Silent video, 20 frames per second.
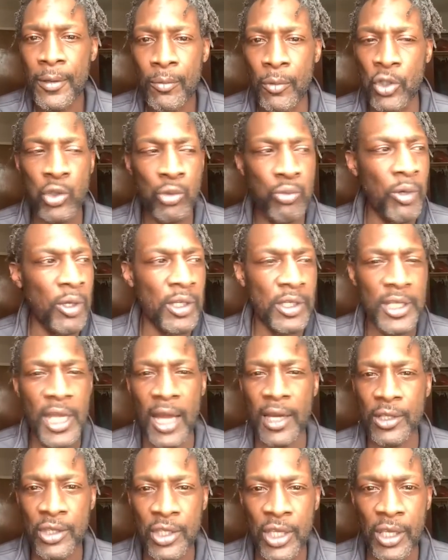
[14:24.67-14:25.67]
but you're really
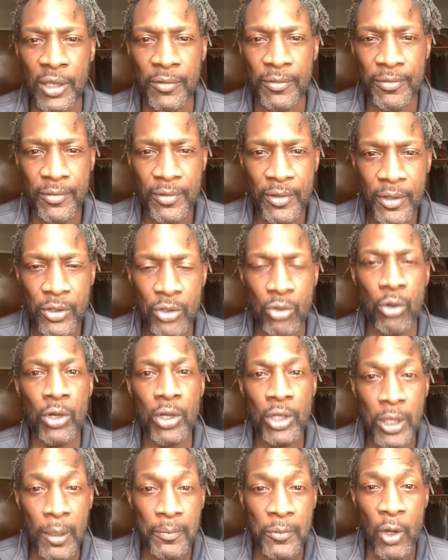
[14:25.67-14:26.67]
not a thief. You're a
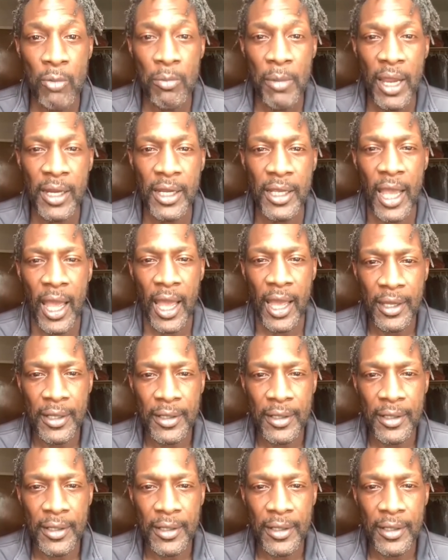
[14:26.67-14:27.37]
kleptomaniac.